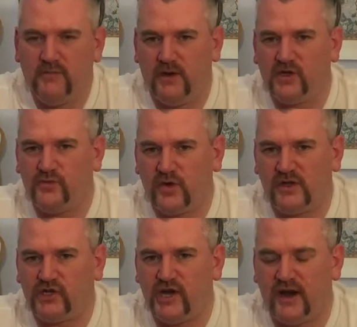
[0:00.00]
much more of
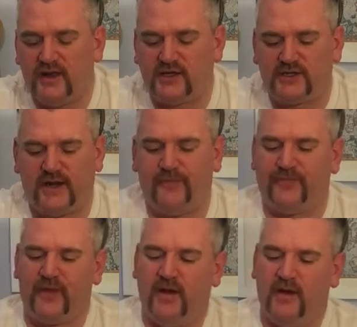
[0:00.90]
the sherry this time.
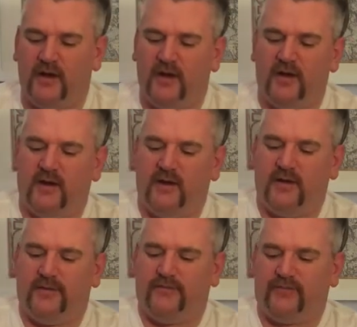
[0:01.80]

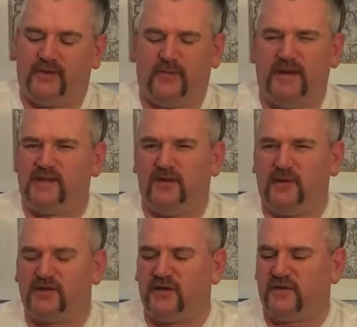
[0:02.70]
Amazing how
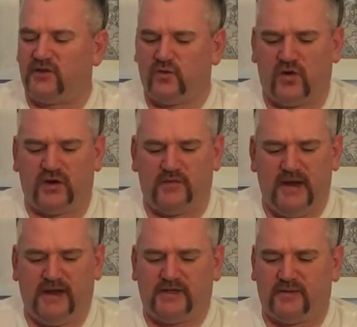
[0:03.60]
much difference water
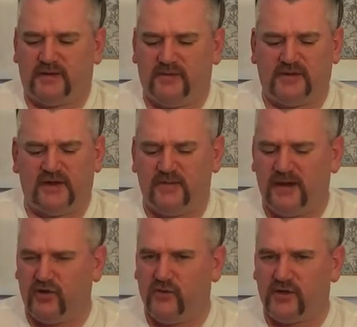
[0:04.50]
makes sometimes. Didn't
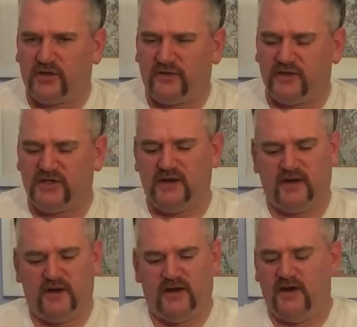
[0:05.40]
make too much difference
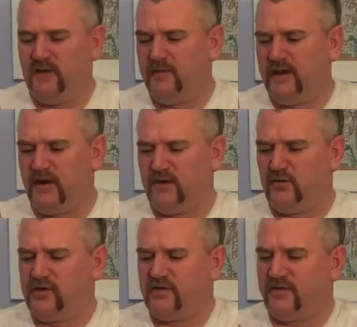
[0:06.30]
here, made a
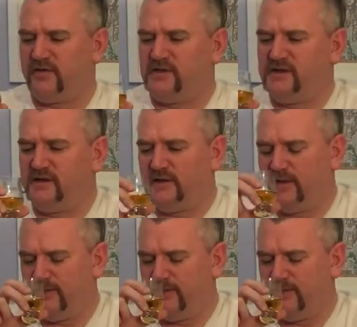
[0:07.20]
load of difference here.